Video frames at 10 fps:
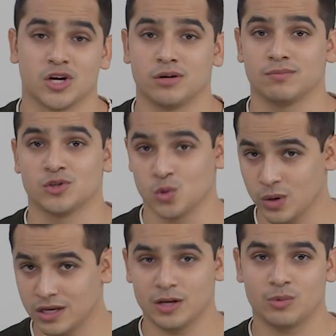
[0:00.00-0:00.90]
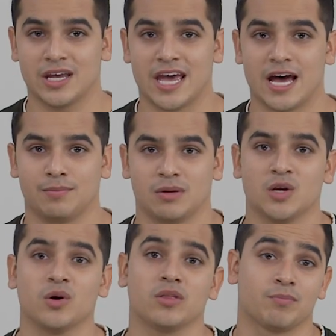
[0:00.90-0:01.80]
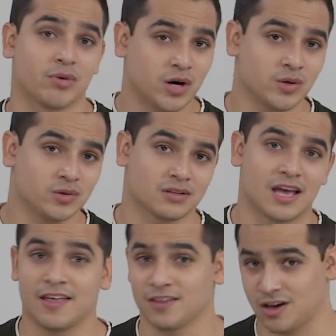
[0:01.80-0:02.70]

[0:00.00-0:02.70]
So to quickly recap, here are the pros and the